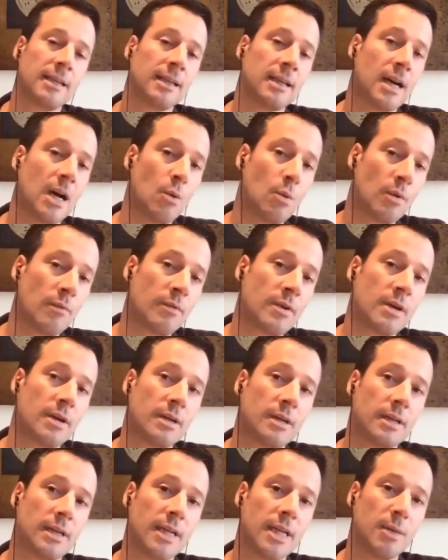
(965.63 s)

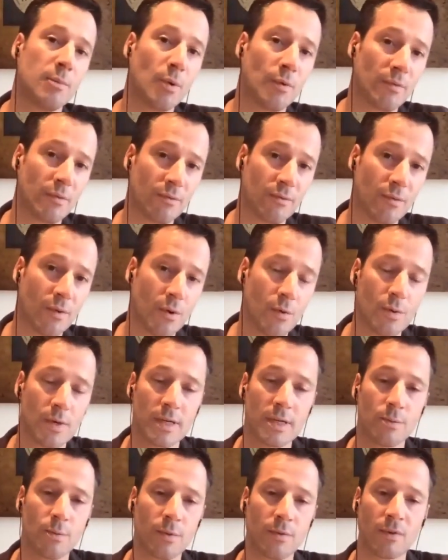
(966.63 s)
However, moving
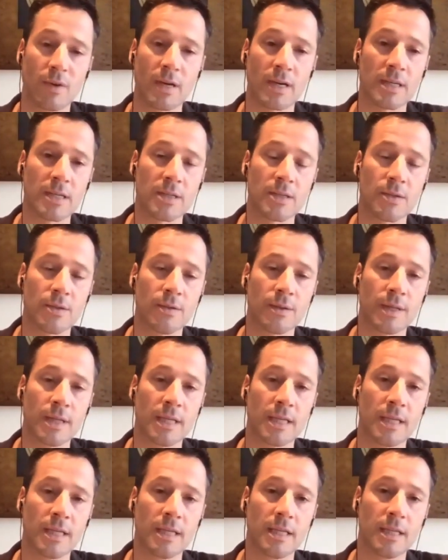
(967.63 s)
forward with regards to
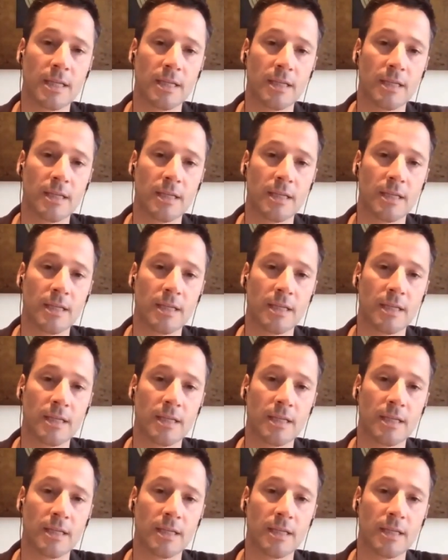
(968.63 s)
the